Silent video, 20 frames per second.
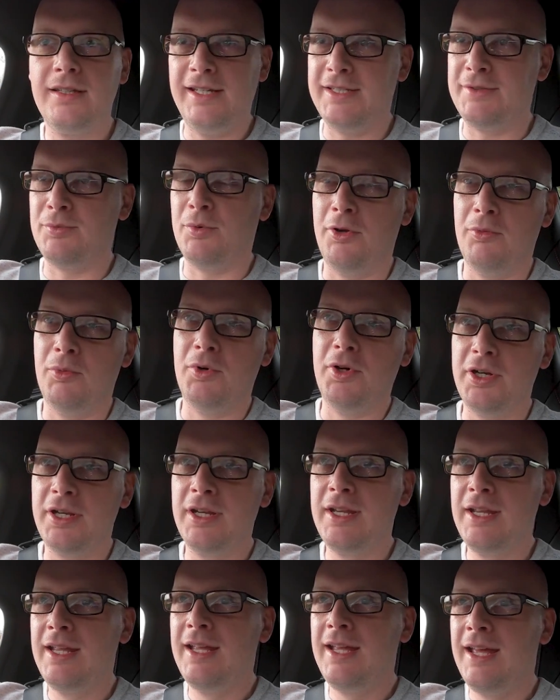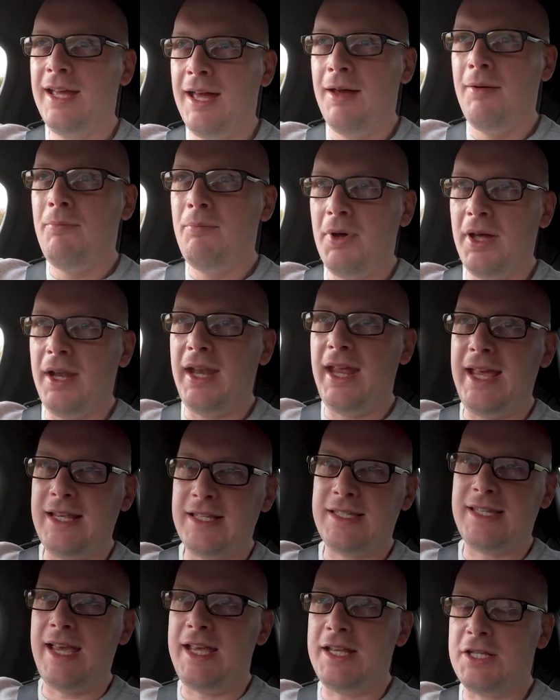is one word. But
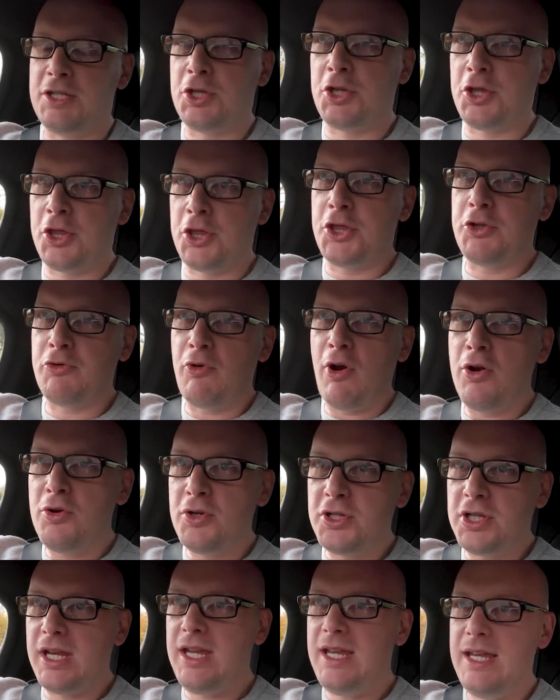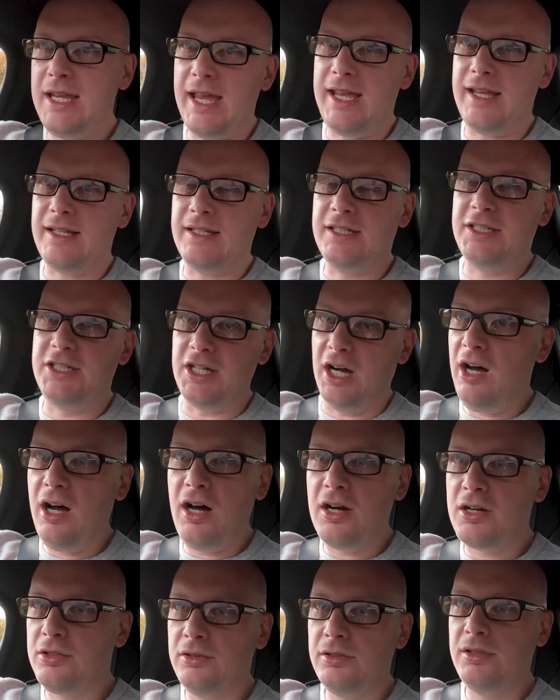it's throaty, it
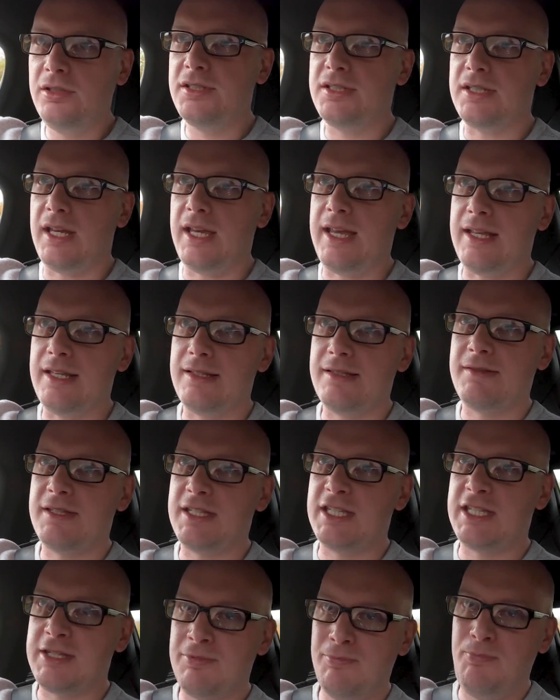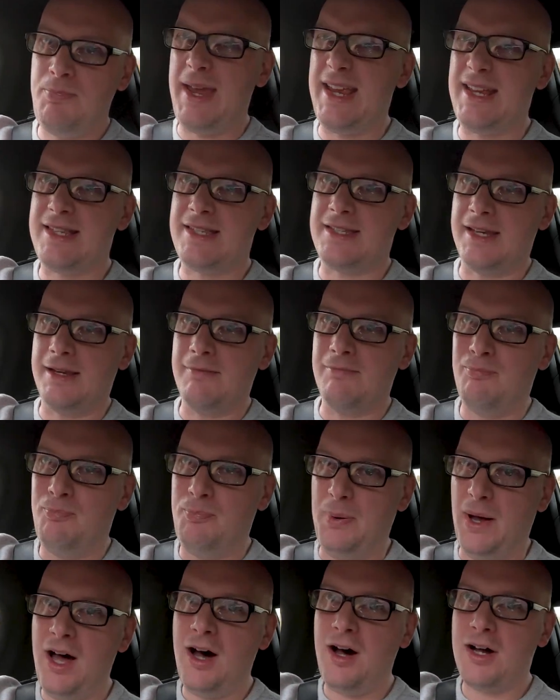gargles, it spits, it
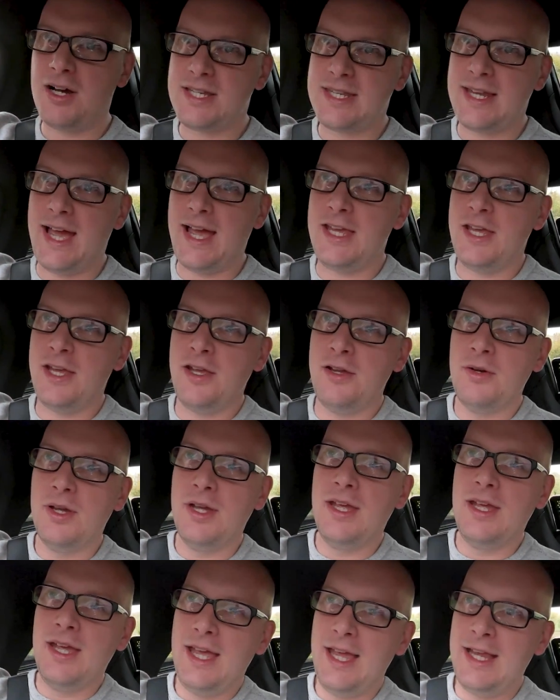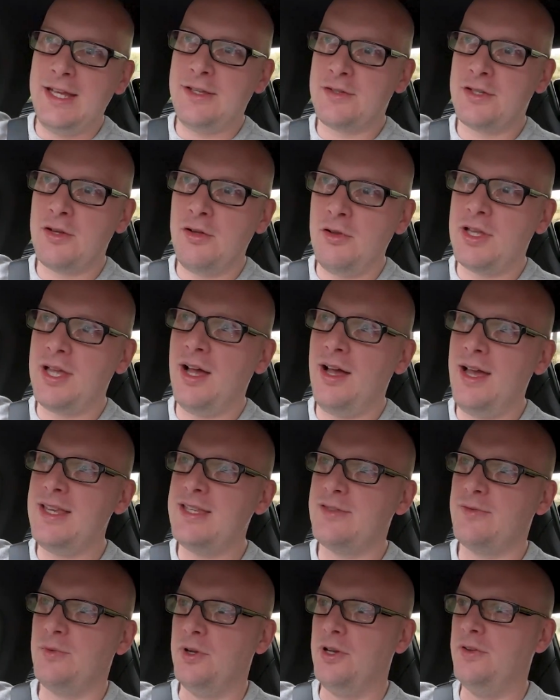barks at you. It does all
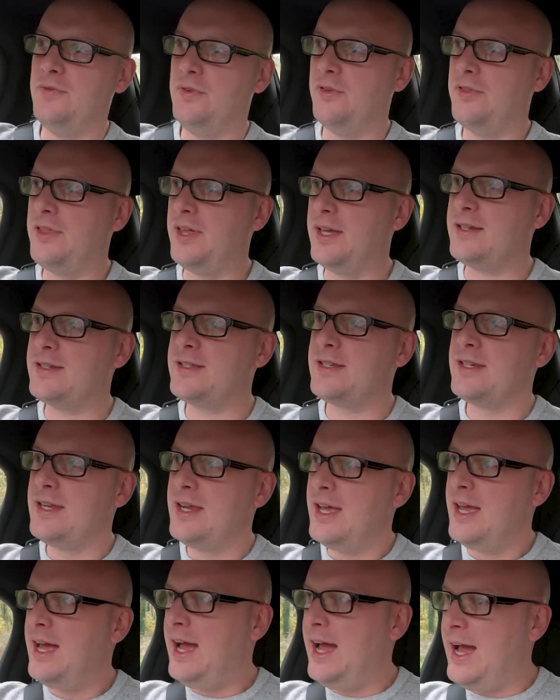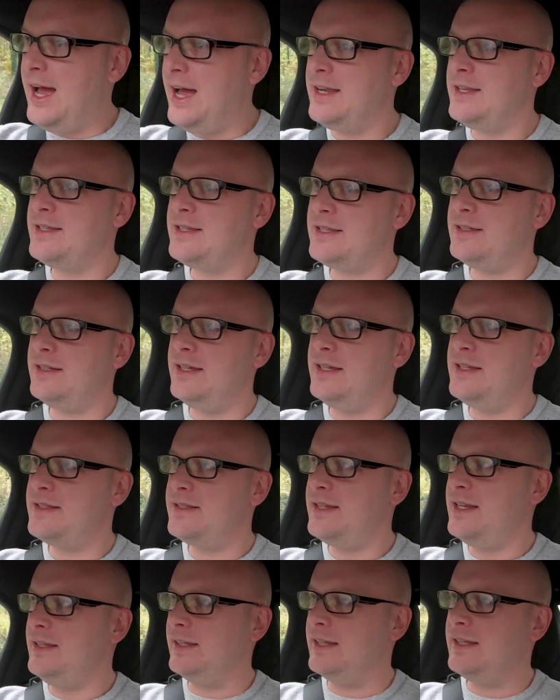kinds of wonderful things. And
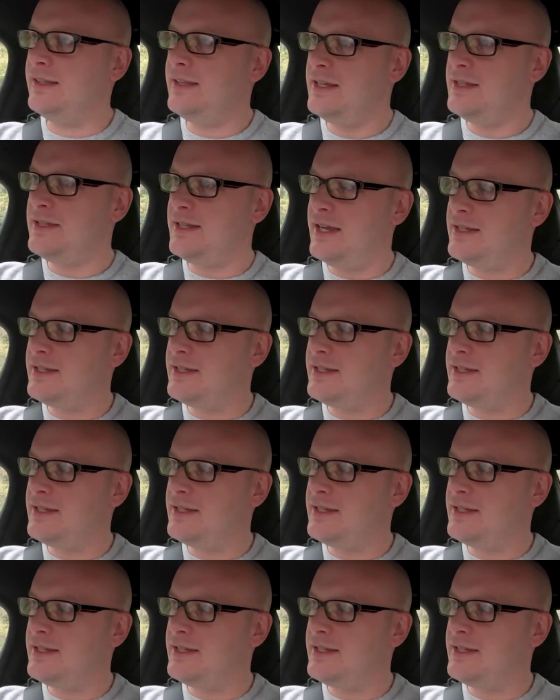incidentally, this